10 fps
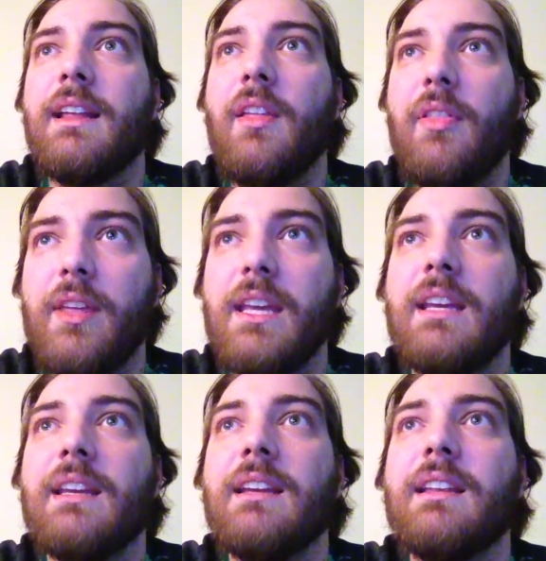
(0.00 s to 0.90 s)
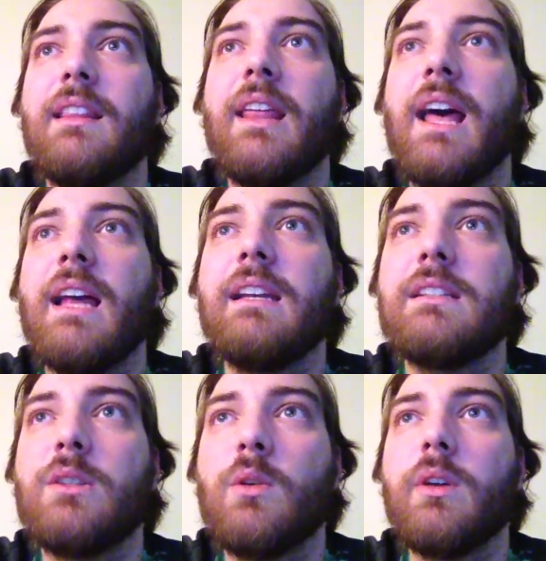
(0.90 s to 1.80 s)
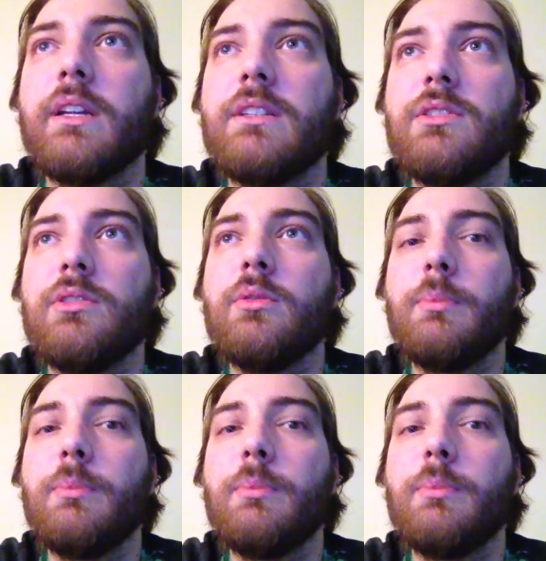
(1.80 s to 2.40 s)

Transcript: thing that is going to